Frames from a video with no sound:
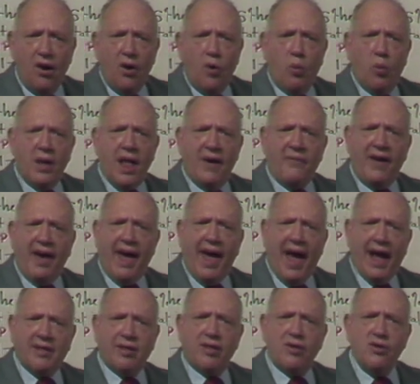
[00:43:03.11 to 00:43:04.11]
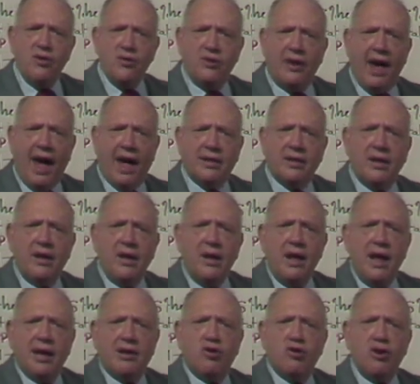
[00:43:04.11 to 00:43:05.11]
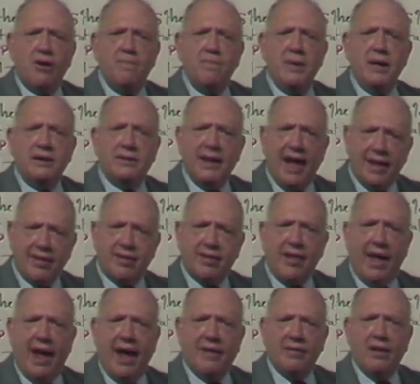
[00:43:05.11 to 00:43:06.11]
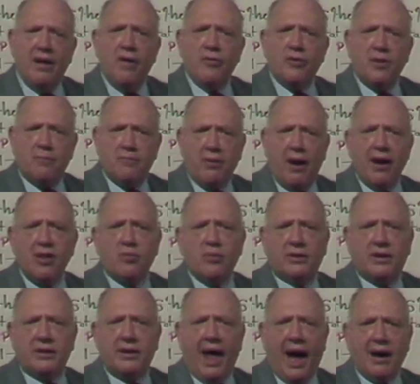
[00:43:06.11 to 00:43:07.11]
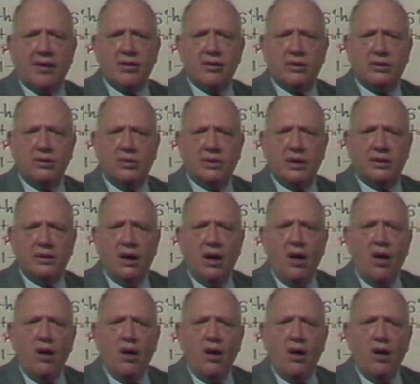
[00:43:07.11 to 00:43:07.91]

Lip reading: whatever answer you get, it should be less than the price with the tax included.